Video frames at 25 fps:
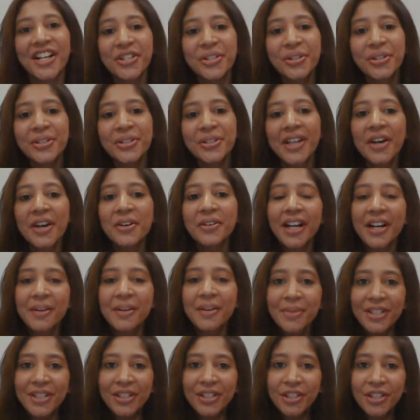So now
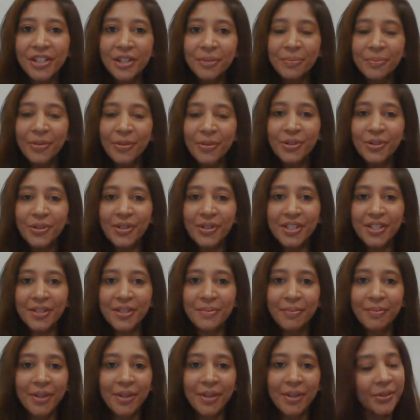coming to your books,
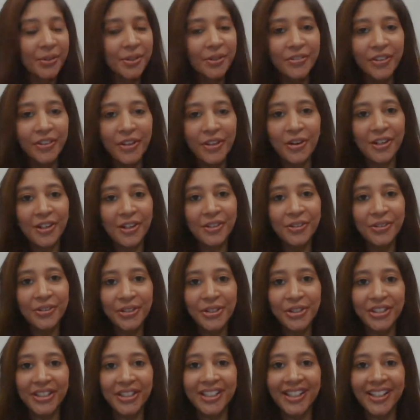Mehul, we all know you're a
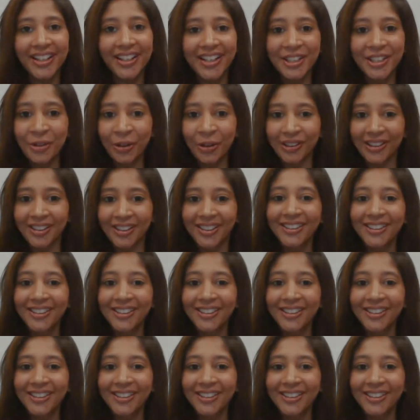great author.